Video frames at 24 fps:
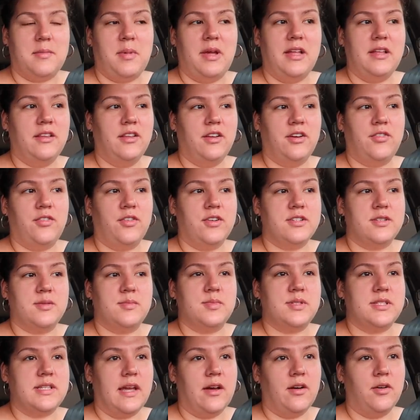I may look for
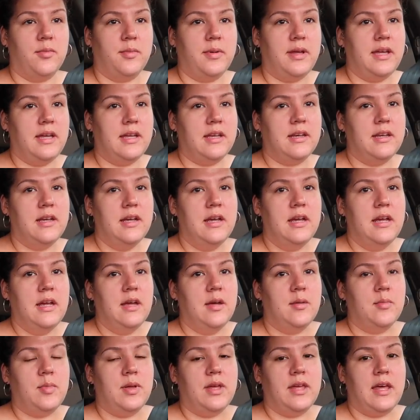some sale meat
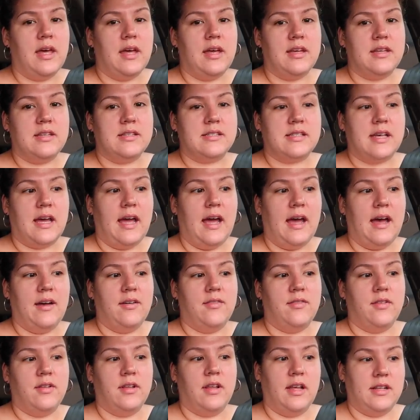because I
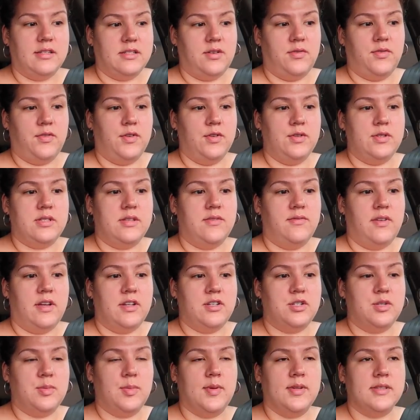have lots of fruits and
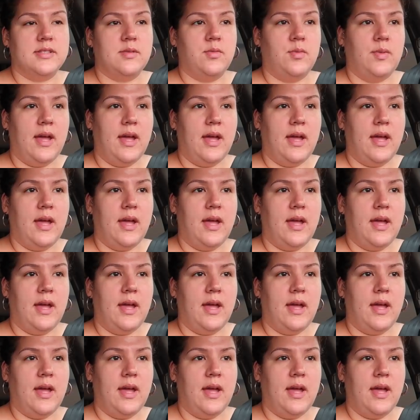vegetables,